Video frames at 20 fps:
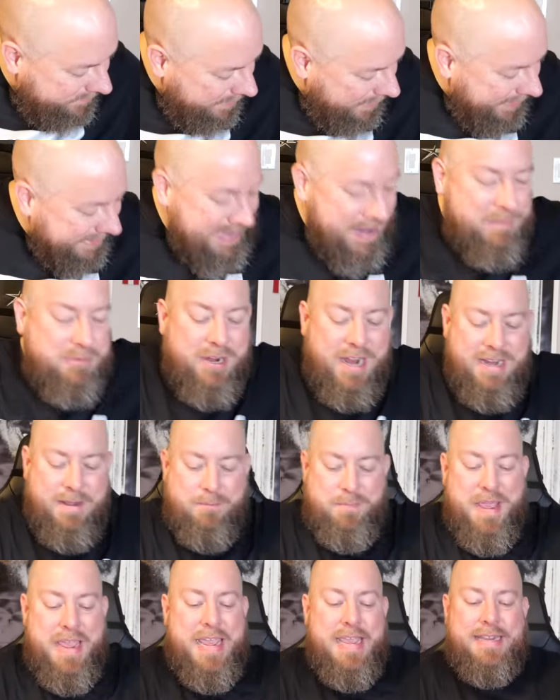I keep trying to
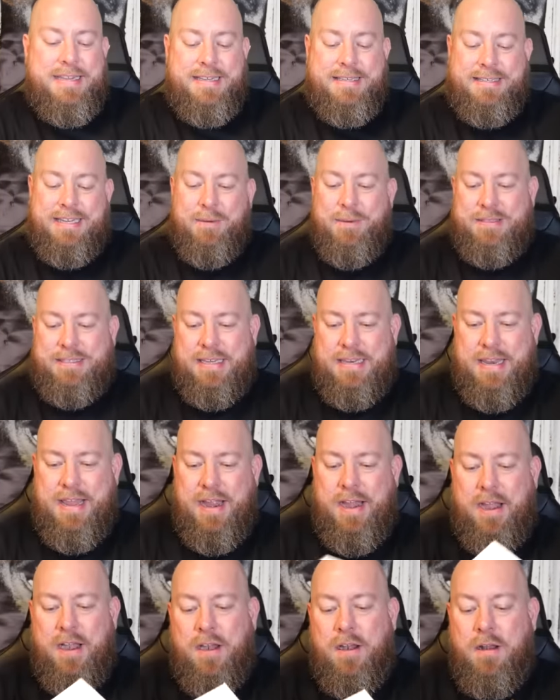peek to see what's in
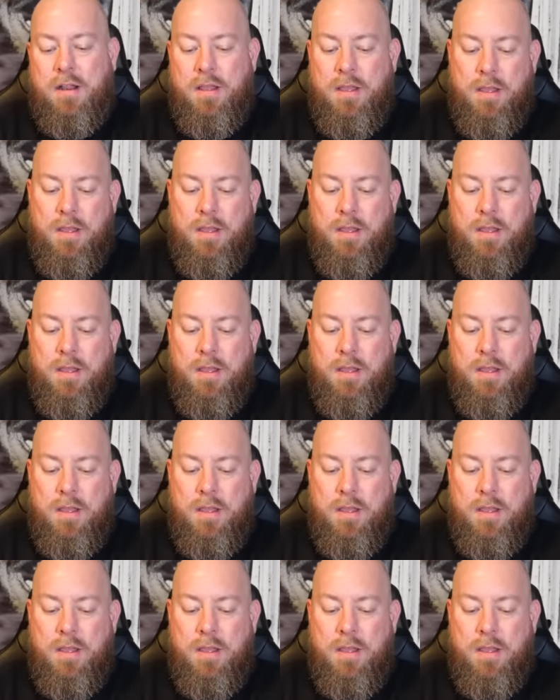there.